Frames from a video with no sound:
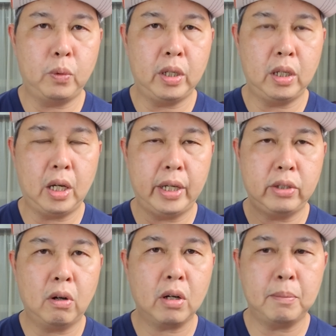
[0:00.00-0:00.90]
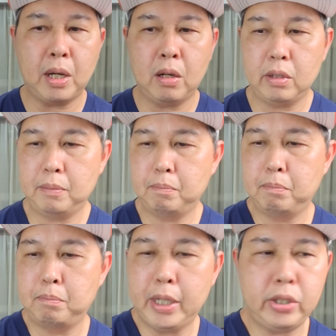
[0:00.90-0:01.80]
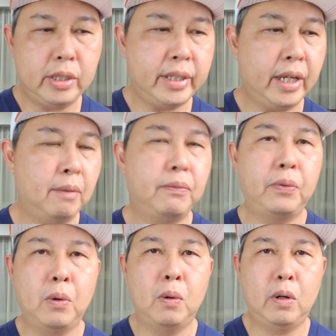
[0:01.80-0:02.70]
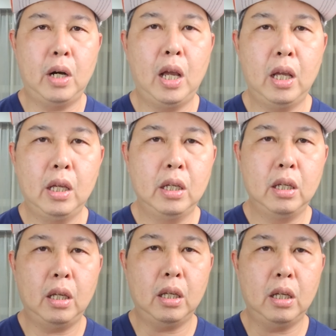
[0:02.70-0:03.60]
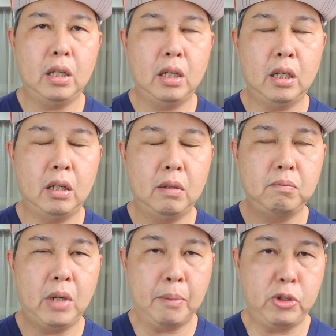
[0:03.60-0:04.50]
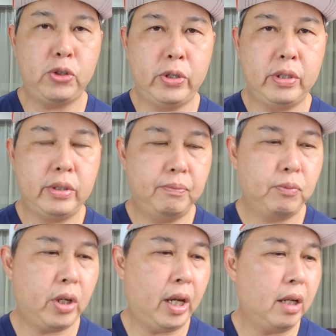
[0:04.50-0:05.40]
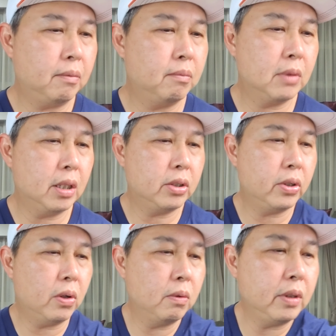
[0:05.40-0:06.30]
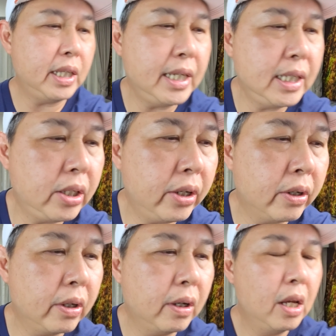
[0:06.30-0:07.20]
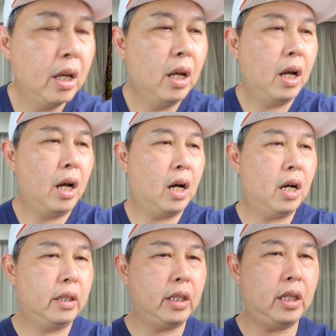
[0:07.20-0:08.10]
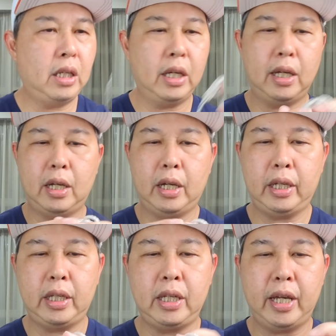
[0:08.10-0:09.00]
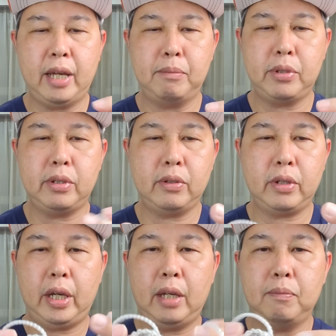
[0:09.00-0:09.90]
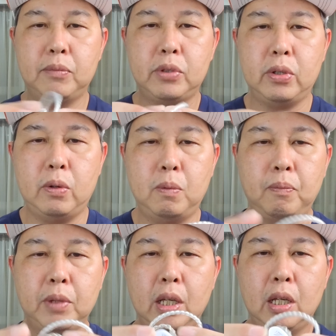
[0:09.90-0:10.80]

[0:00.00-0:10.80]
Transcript: when I talk about budget setup for amateurs, okay? So these here are the IEMs, okay? So